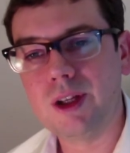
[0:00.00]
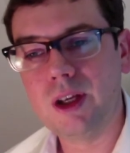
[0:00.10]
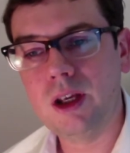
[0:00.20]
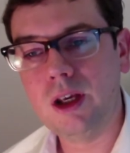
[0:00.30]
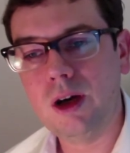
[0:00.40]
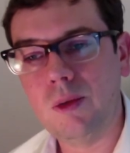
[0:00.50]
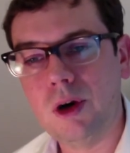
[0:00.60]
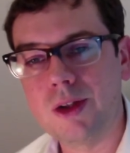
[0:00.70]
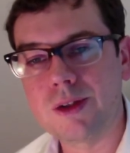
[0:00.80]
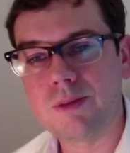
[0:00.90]
he
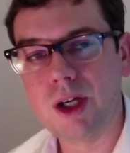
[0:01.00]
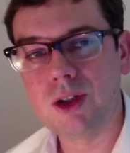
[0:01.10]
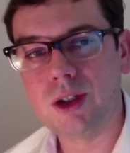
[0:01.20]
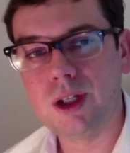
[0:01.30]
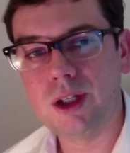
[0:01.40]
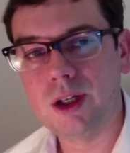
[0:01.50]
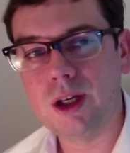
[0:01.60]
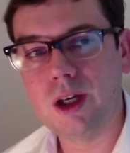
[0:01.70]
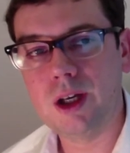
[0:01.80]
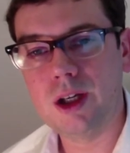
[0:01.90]
once mentioned it
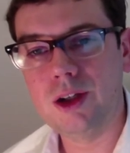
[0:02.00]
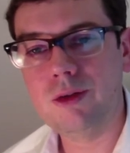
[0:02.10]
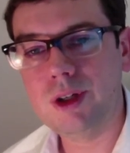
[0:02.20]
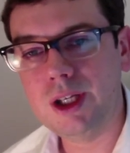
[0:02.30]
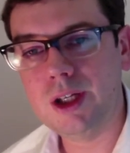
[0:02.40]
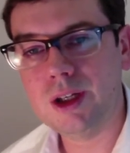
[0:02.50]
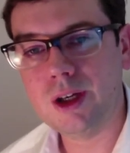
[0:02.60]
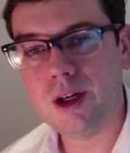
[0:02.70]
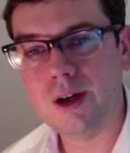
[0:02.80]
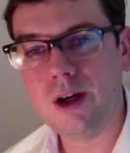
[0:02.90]
uh, you need
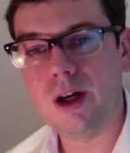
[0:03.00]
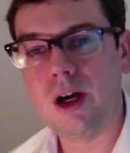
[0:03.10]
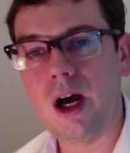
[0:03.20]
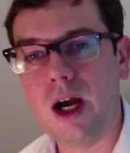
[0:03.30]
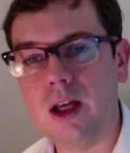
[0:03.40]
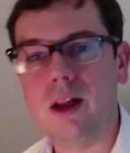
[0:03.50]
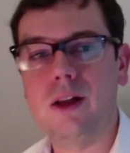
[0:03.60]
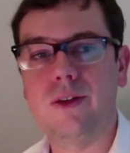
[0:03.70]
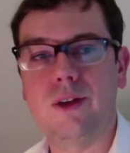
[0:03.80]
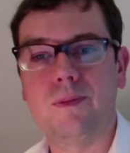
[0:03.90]

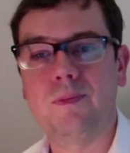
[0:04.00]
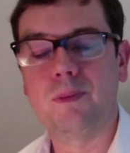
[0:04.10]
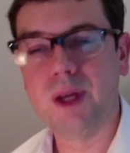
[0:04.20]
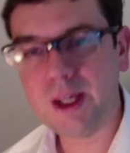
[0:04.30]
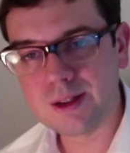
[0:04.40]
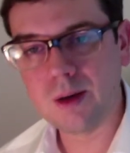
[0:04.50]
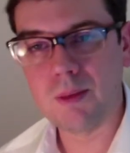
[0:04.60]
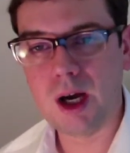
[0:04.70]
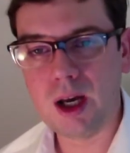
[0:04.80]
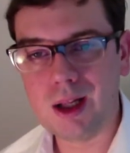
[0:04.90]
idols. Pick some
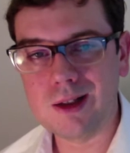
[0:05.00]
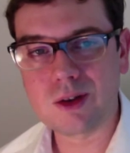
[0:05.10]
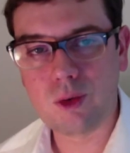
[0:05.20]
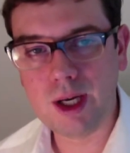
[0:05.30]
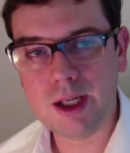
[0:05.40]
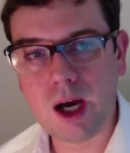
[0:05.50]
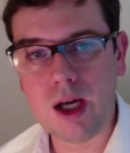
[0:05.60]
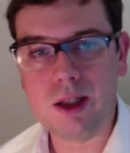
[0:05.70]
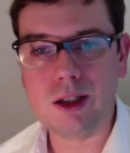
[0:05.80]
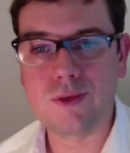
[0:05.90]
idols, great
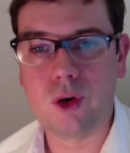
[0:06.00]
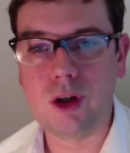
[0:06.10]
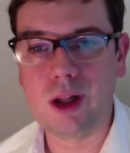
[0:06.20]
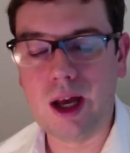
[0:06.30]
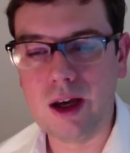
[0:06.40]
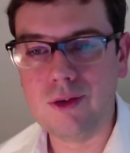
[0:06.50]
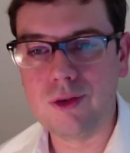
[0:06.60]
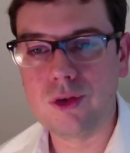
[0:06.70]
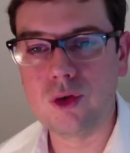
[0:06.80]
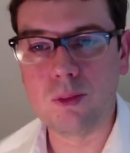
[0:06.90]
idols for your life,
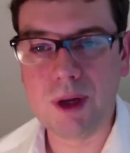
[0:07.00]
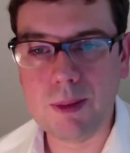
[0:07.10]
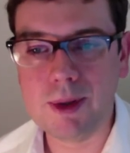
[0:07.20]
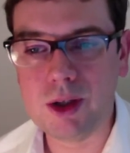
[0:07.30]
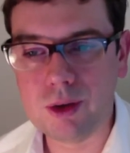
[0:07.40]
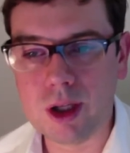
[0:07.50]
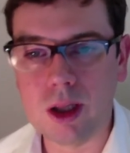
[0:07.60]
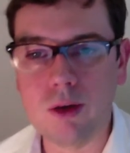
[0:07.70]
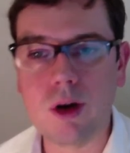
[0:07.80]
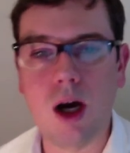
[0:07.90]
to people you can
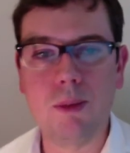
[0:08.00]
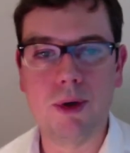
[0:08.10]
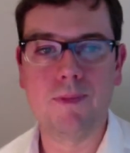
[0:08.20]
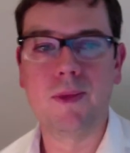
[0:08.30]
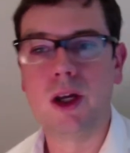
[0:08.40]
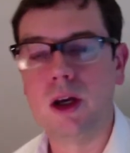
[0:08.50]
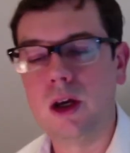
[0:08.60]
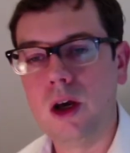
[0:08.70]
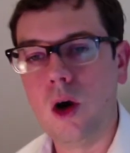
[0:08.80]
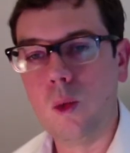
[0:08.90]
look up.
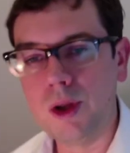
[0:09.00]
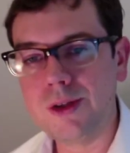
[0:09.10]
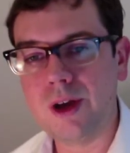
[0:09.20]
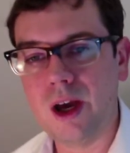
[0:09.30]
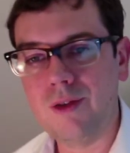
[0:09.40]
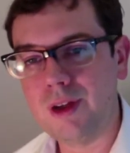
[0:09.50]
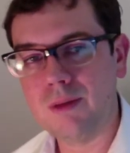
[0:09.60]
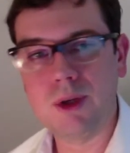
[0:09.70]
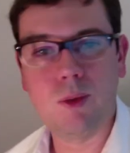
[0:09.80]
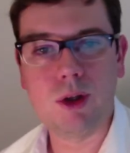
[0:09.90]
Once you have
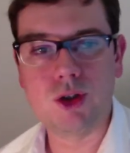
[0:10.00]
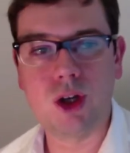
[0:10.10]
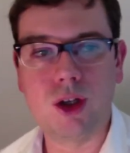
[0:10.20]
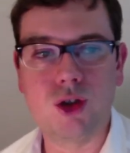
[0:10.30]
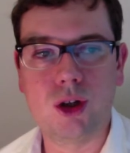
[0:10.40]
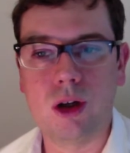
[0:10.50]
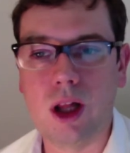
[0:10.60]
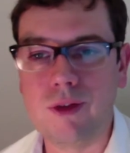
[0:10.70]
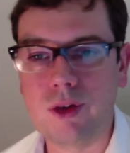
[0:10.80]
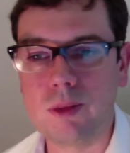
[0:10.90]
them, it will change your
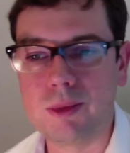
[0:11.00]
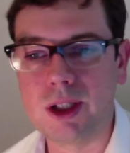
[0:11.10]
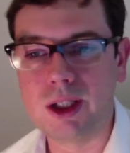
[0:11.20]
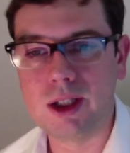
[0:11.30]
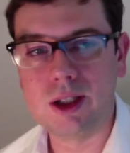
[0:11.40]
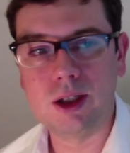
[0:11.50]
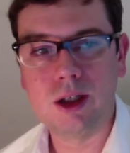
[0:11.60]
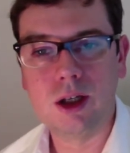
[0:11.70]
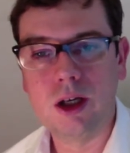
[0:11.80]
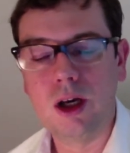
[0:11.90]
life completely.
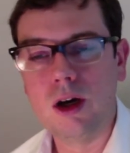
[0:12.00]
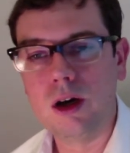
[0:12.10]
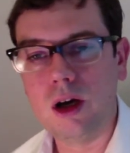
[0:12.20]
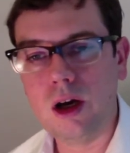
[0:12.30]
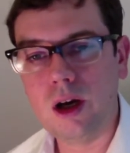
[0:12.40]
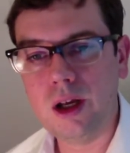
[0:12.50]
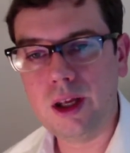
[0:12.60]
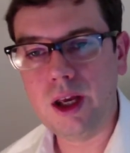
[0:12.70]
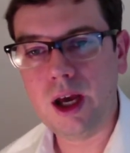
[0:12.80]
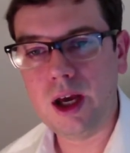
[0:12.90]
Uh,
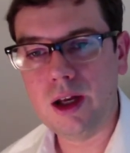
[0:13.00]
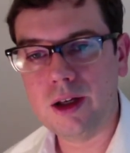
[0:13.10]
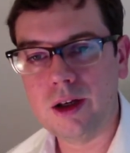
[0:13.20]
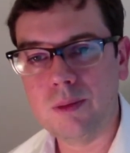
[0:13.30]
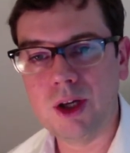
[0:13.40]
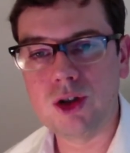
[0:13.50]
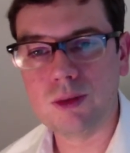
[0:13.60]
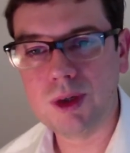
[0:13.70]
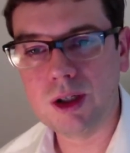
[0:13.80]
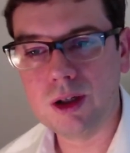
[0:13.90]
he had uh,
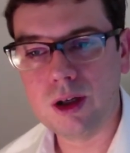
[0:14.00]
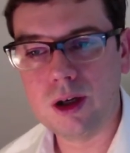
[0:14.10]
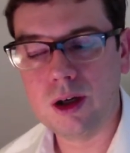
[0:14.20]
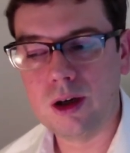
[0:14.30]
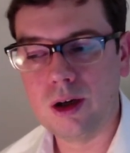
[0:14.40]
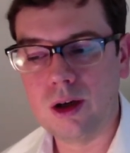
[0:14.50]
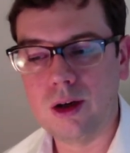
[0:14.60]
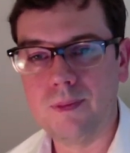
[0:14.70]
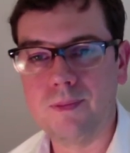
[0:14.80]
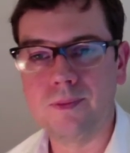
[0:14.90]
Benjamin, uh,
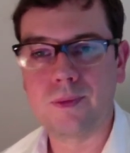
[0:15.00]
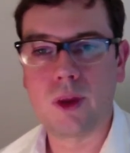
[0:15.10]
um,